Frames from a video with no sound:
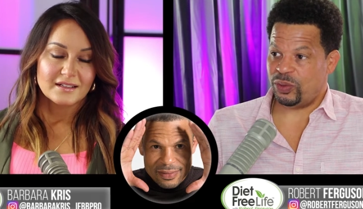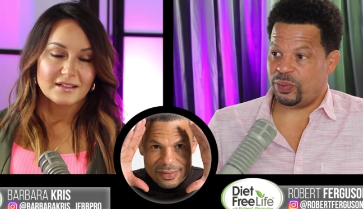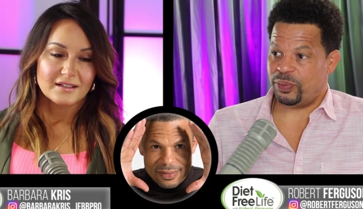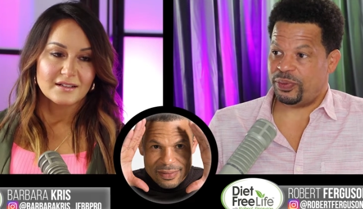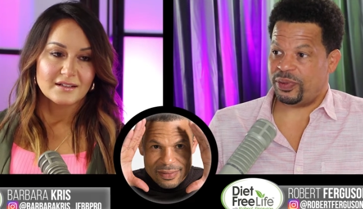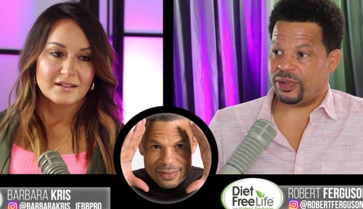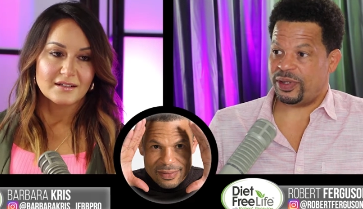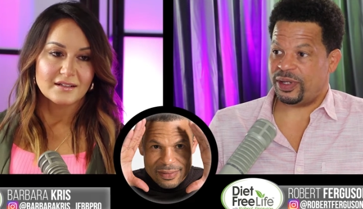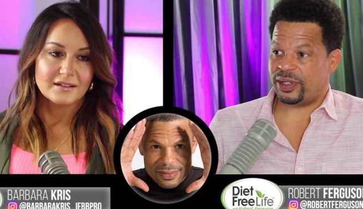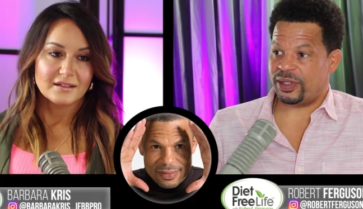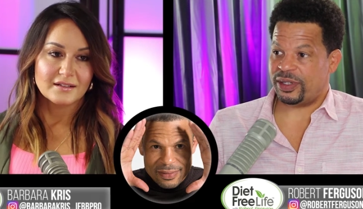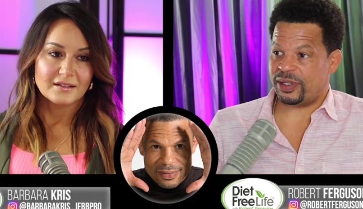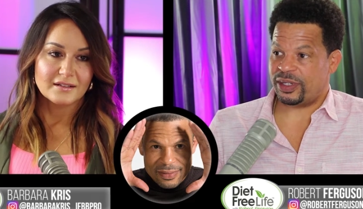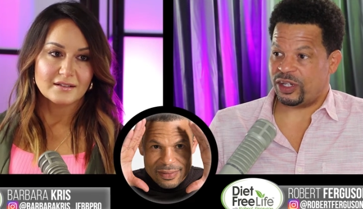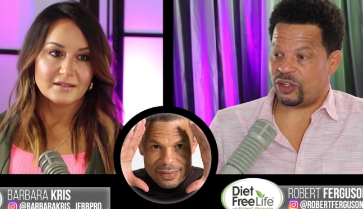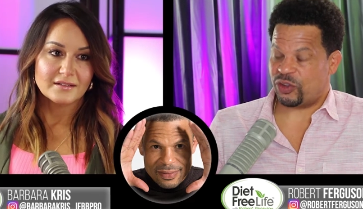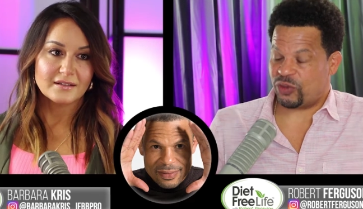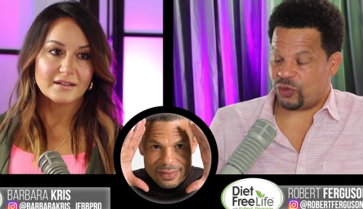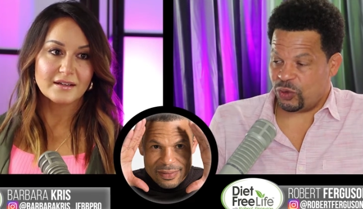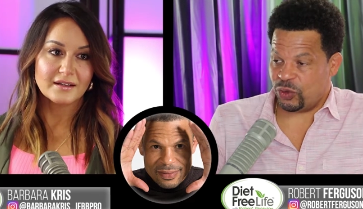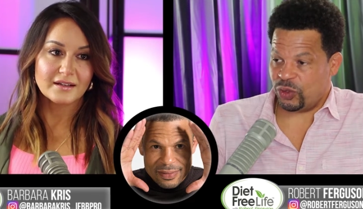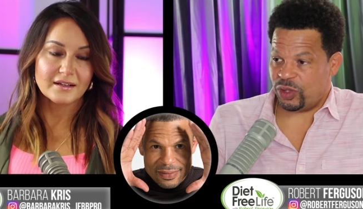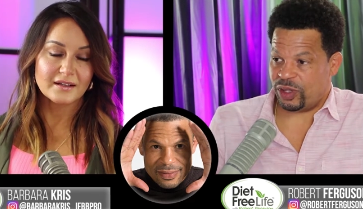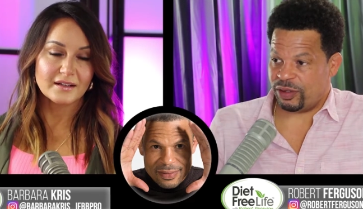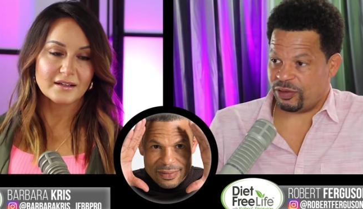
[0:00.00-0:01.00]
Speaker 1: you put the
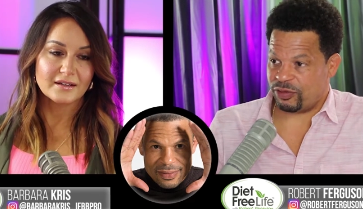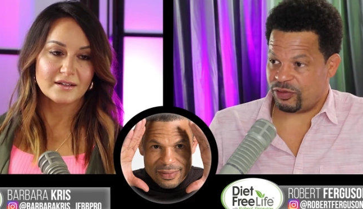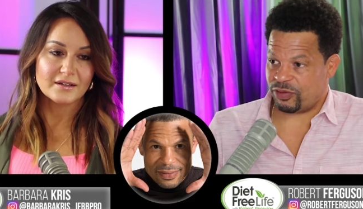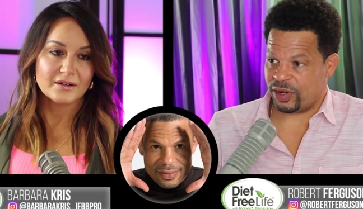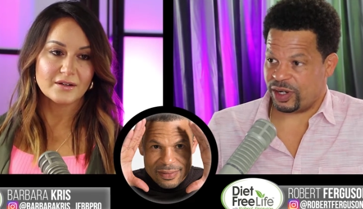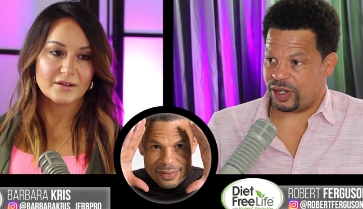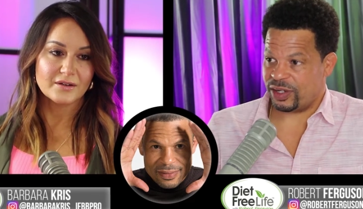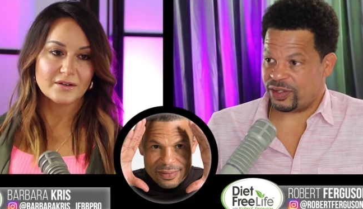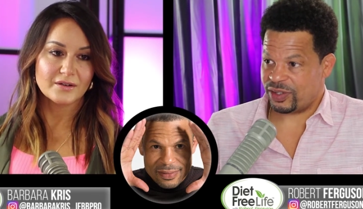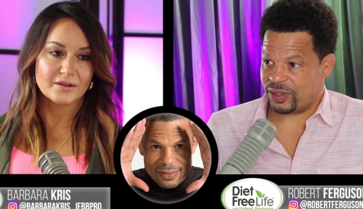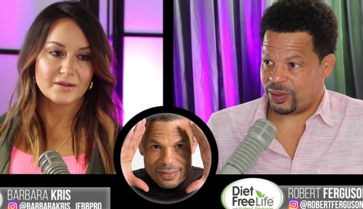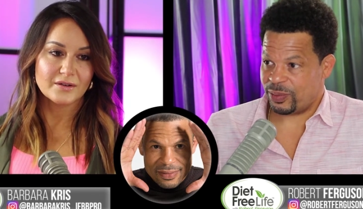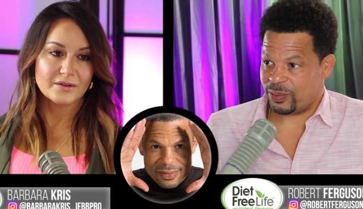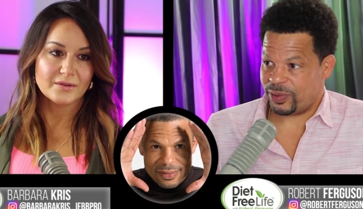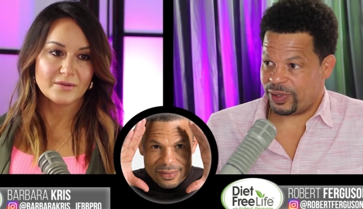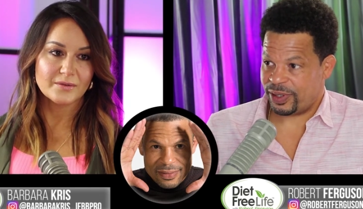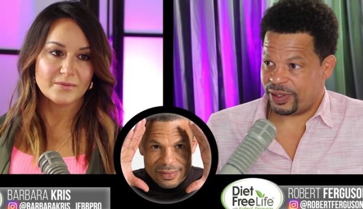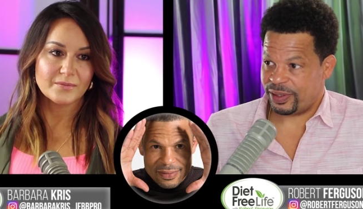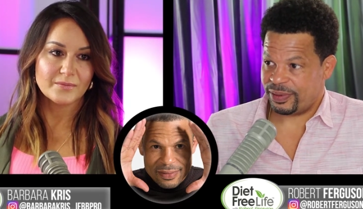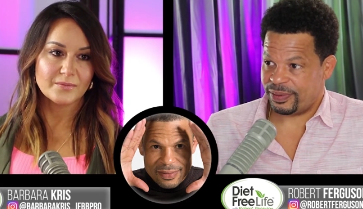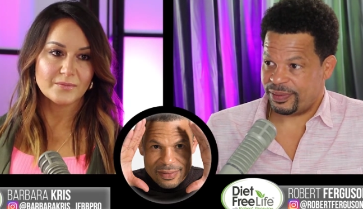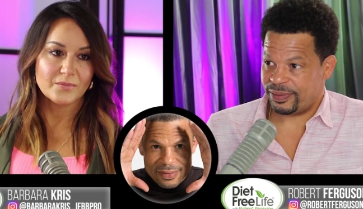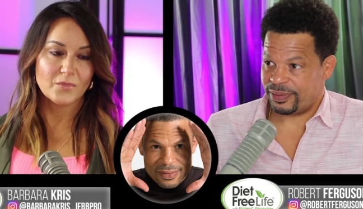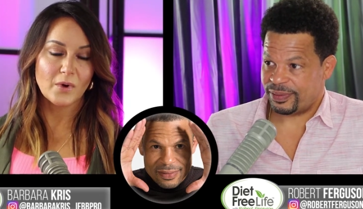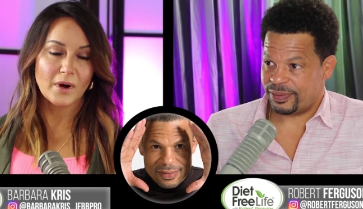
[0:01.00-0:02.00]
truth in front of
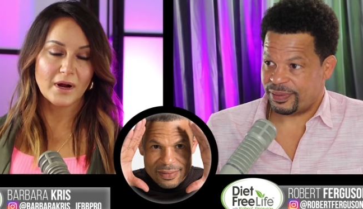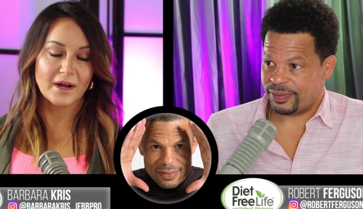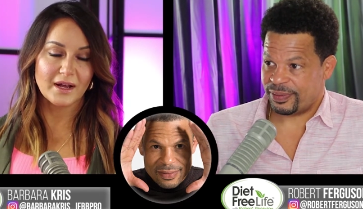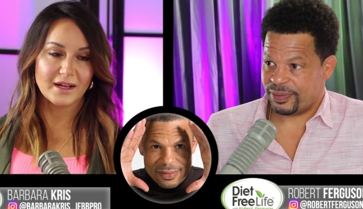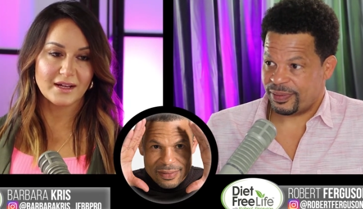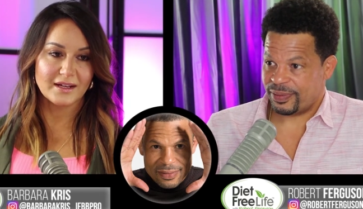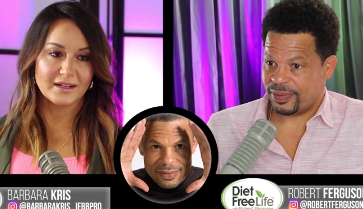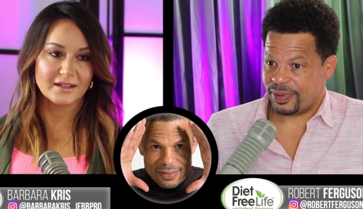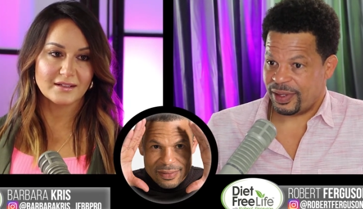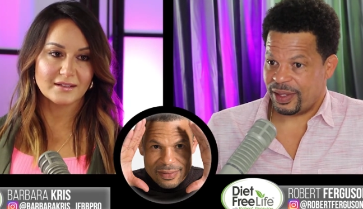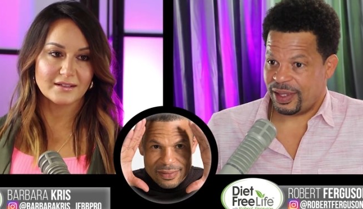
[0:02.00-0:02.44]
someone, right.